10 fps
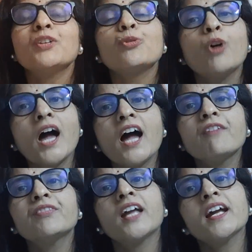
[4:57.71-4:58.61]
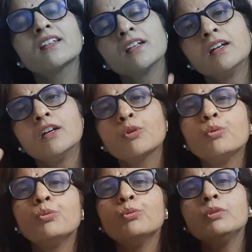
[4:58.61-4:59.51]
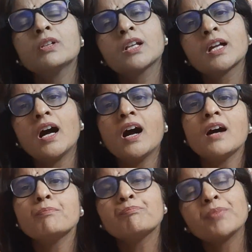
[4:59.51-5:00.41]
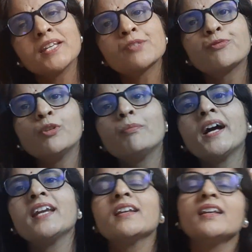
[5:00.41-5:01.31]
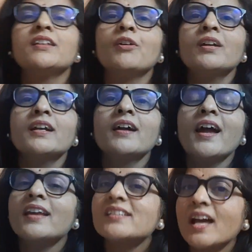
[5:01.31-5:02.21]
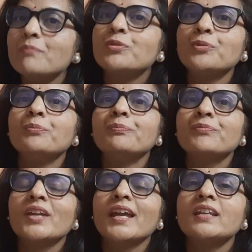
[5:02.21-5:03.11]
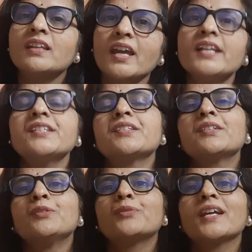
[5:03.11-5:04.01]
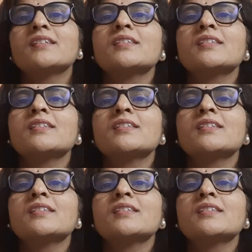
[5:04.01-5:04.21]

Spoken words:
to have that cool, calm, peaceful mind in your exam room. In case you take